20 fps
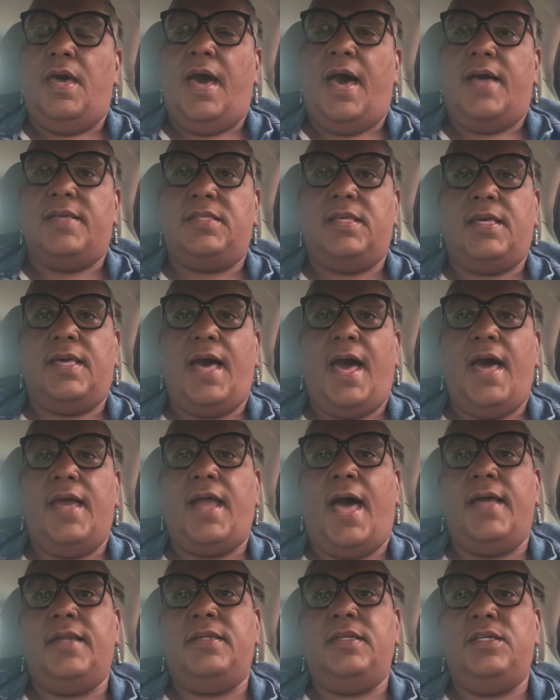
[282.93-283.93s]
I said, God,
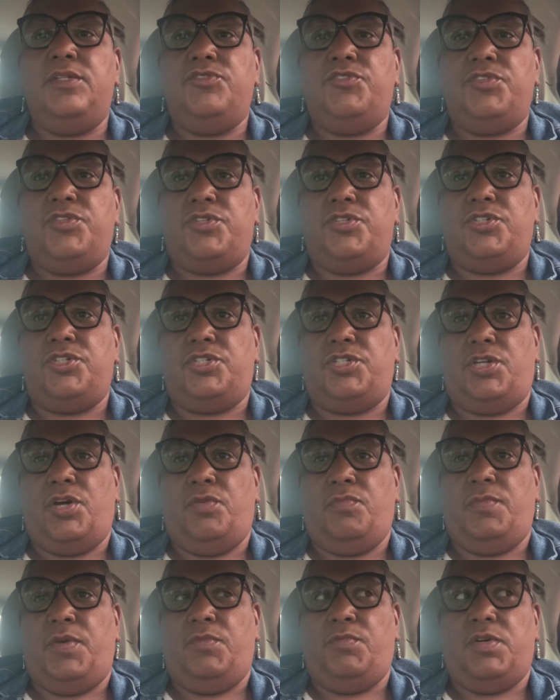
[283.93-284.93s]
I need you to
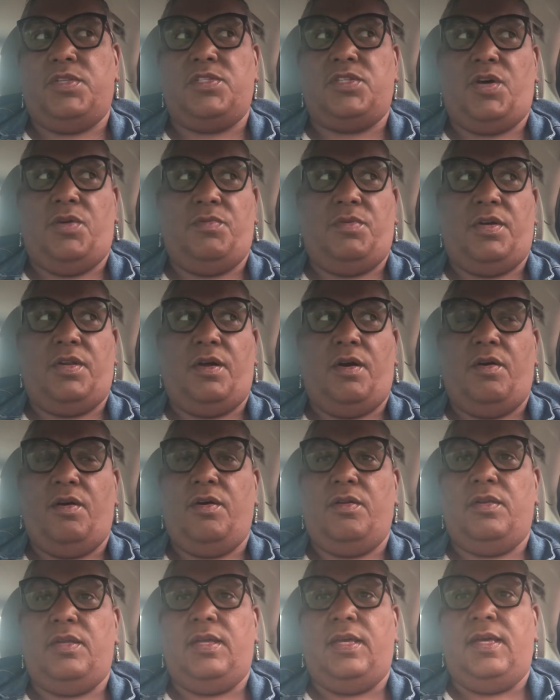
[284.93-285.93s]
show me what's going
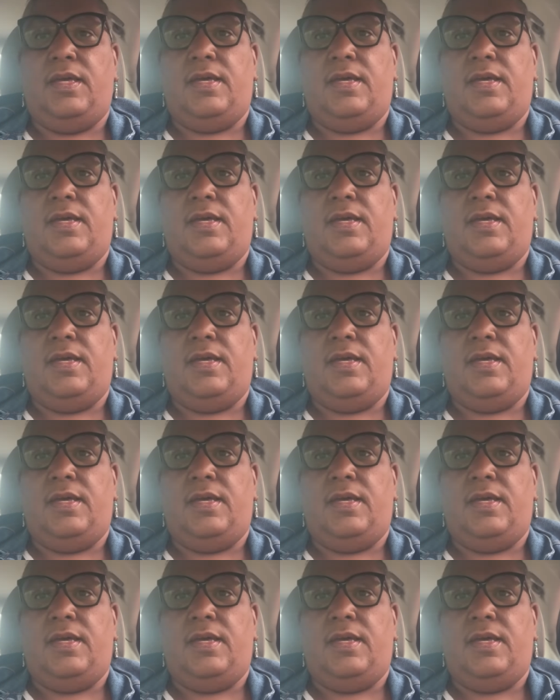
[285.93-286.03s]
on,